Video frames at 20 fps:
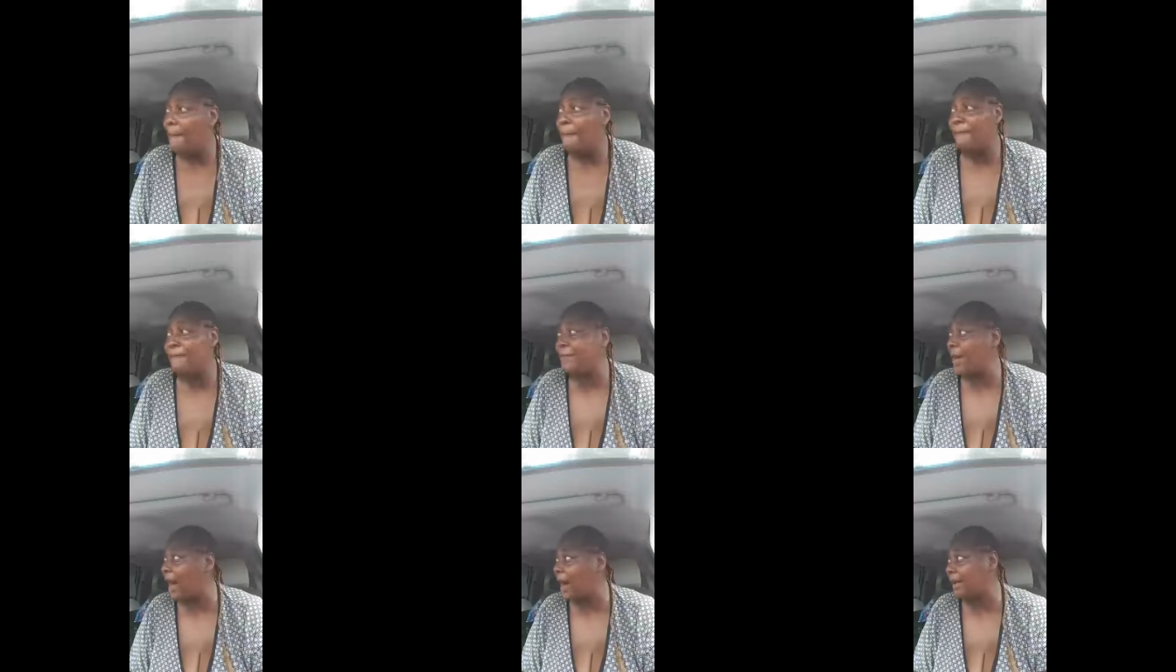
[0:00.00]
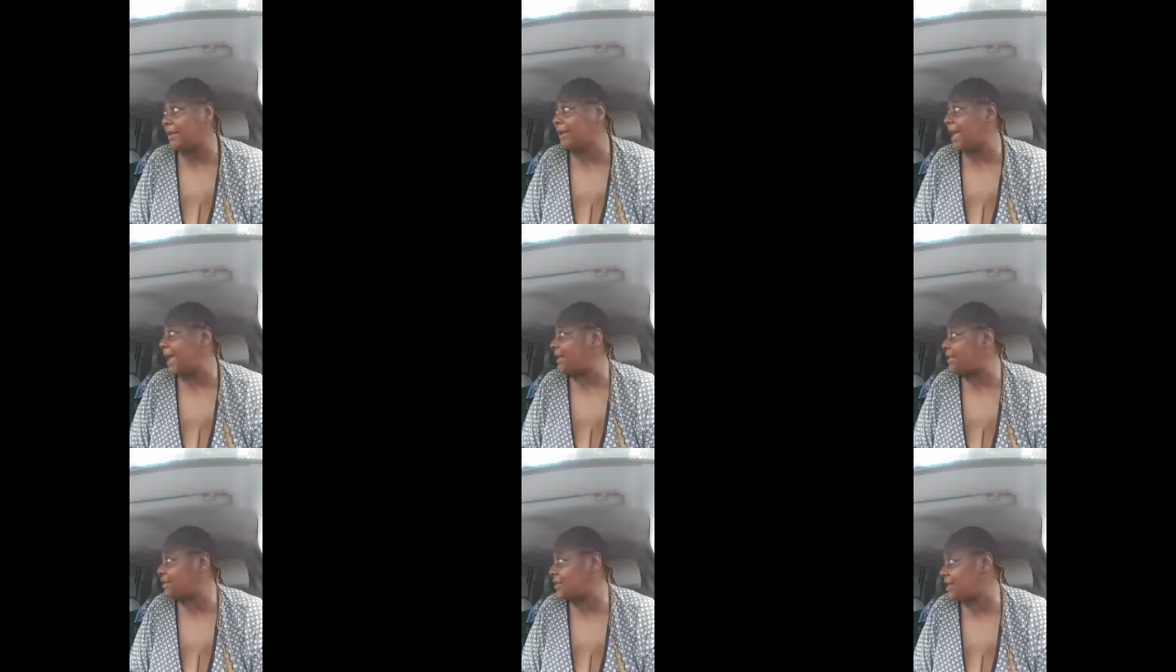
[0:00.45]
Fuck
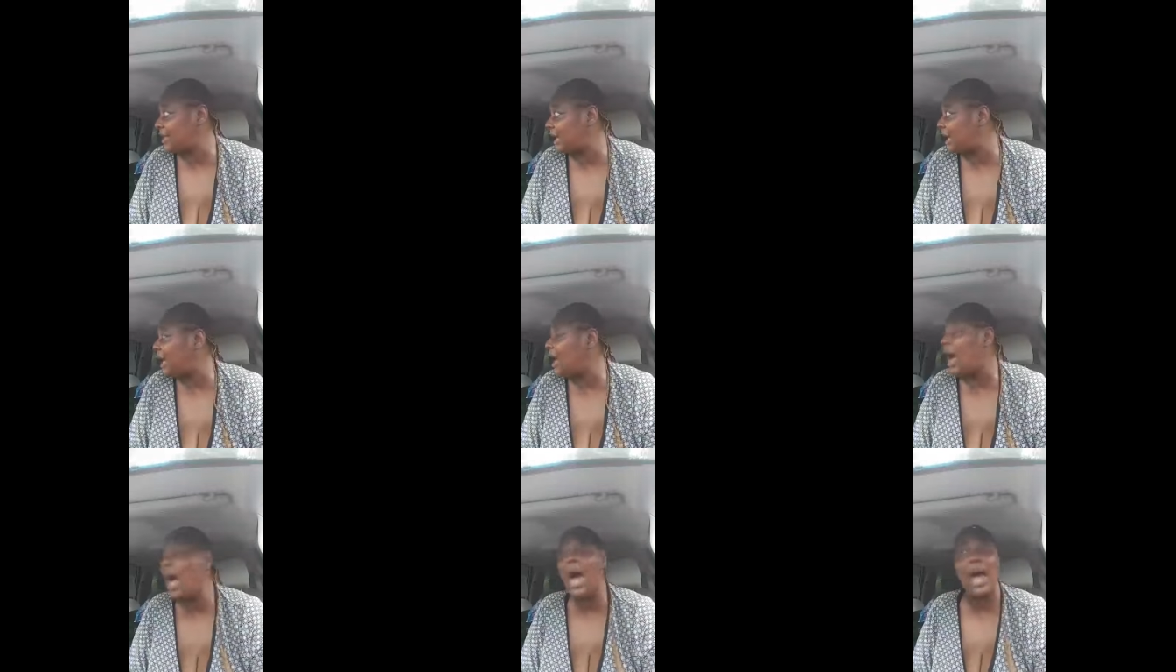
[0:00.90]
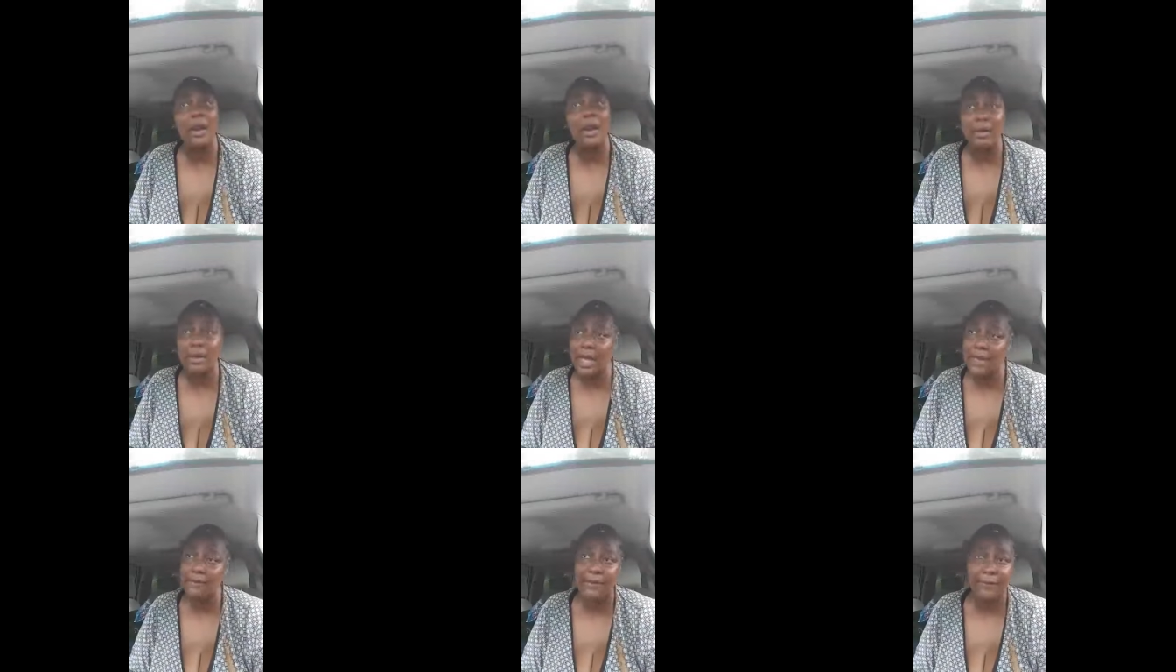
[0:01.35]
that shit. I
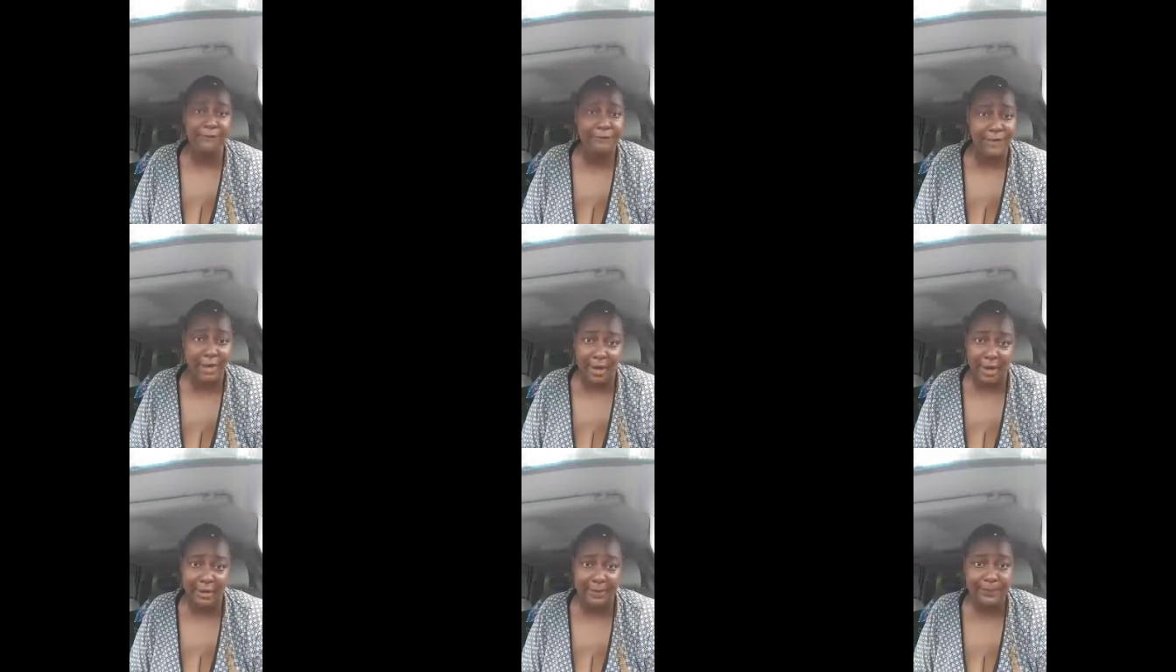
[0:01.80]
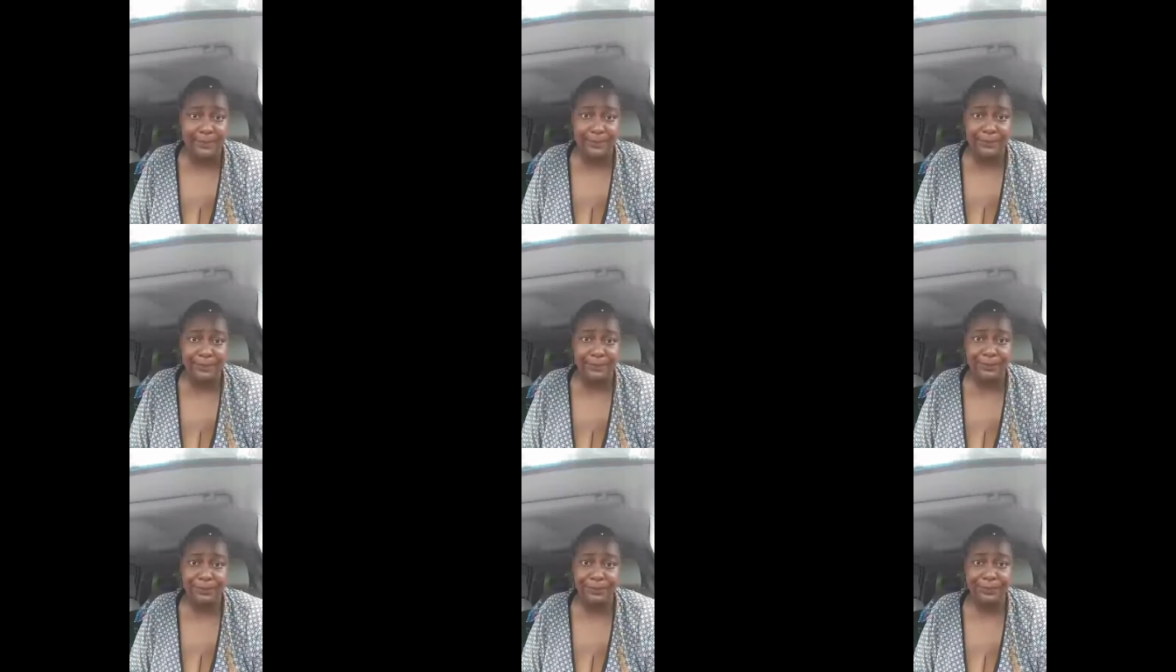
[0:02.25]
don't give a fuck.
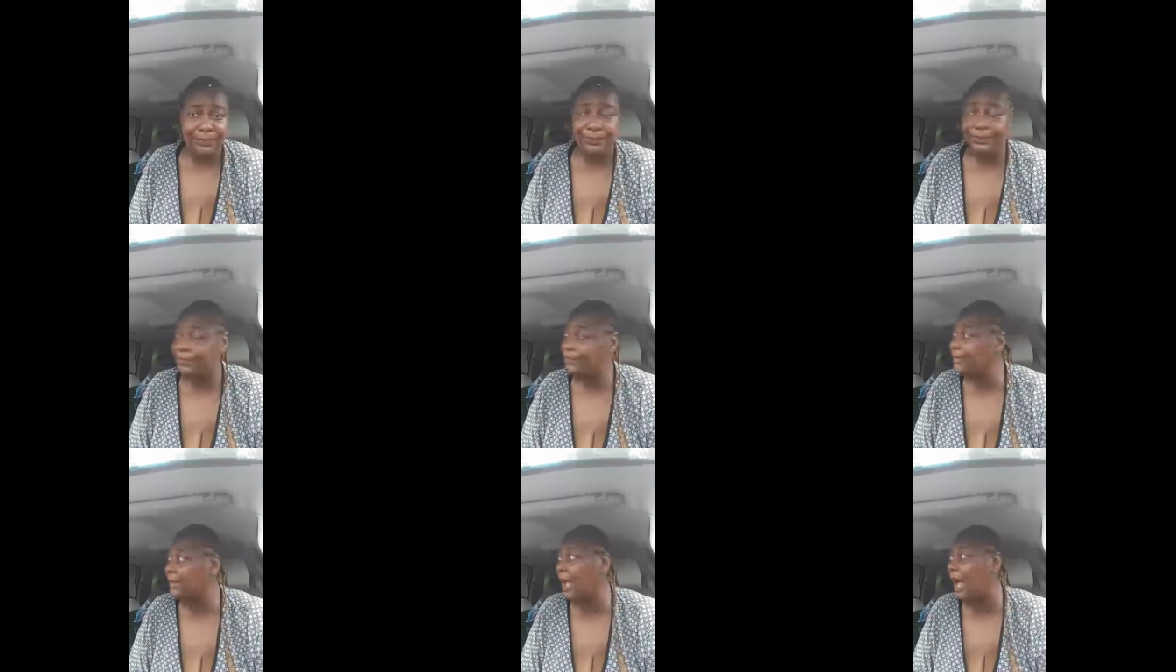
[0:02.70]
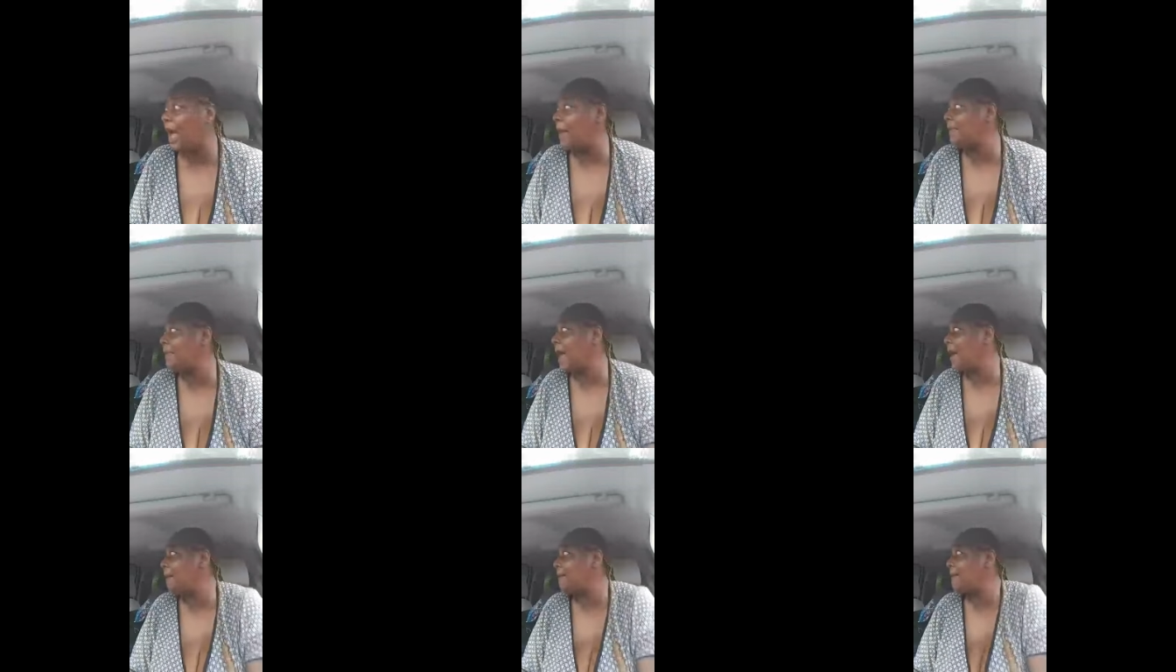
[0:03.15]

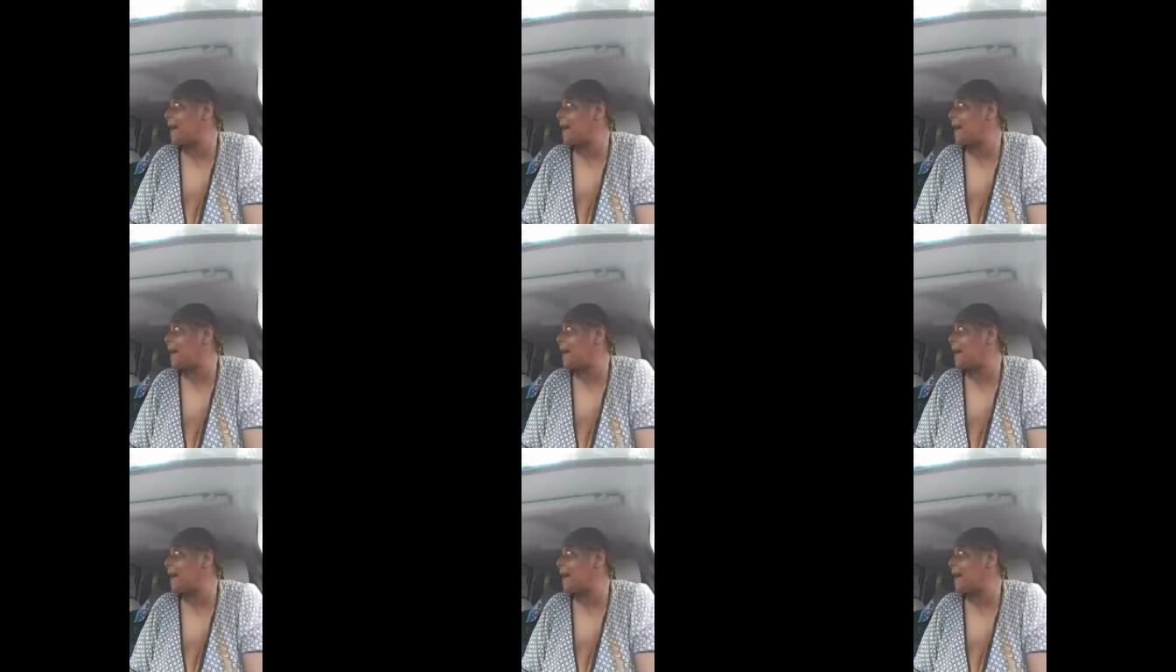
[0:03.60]
I'm not